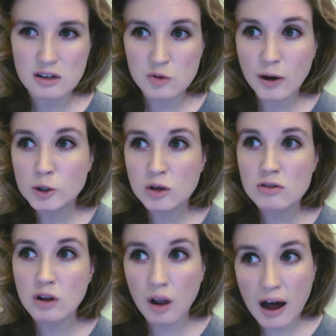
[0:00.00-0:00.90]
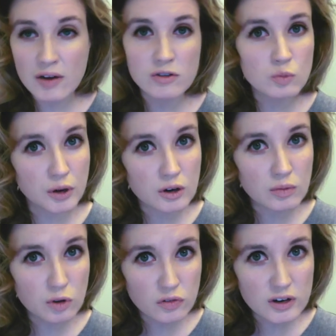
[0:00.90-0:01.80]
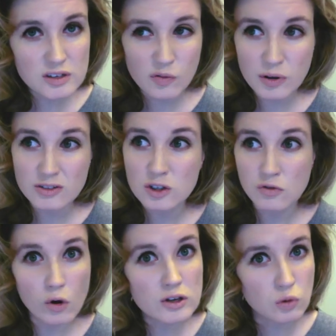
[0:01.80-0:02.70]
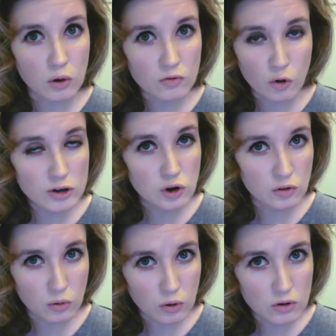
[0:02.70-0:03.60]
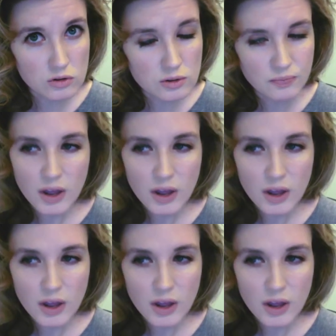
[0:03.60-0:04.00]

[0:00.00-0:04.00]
especially because a lot of his bigger movies have been just voiceover roles.